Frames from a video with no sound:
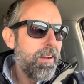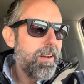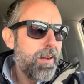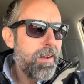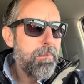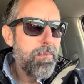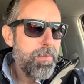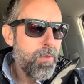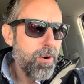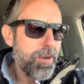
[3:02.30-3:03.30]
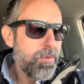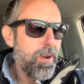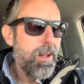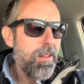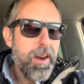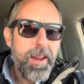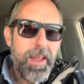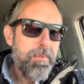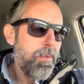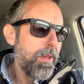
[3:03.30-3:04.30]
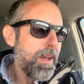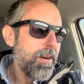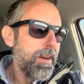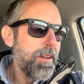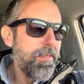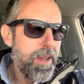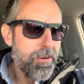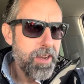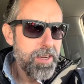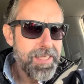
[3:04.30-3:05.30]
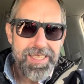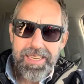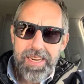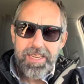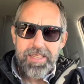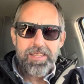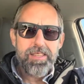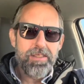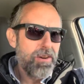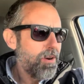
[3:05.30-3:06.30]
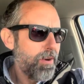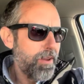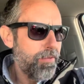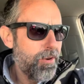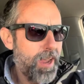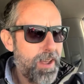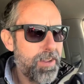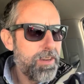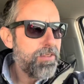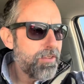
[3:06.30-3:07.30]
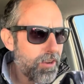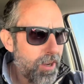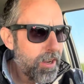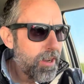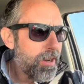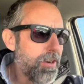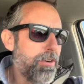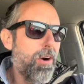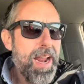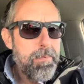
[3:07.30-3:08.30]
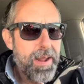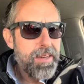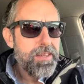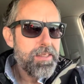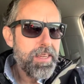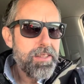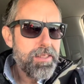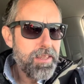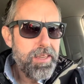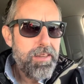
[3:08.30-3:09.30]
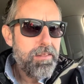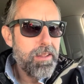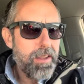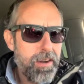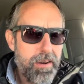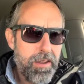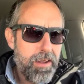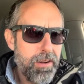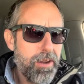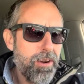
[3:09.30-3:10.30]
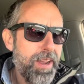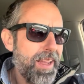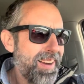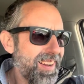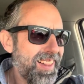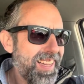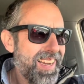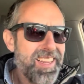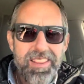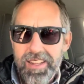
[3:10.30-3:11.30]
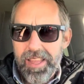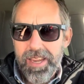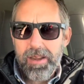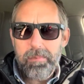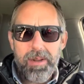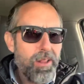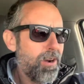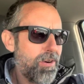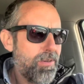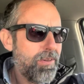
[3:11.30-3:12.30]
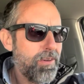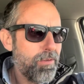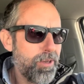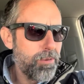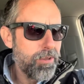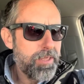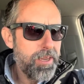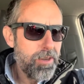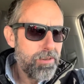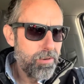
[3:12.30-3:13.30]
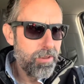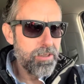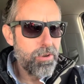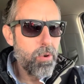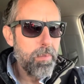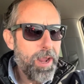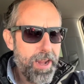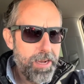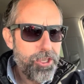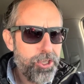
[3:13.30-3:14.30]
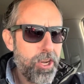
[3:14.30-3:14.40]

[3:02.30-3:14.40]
Um, works well on hemp without any phytotoxicity. So if you haven't tried Mantis EC, then uh, go ahead and click the link below, which will take you to the store page.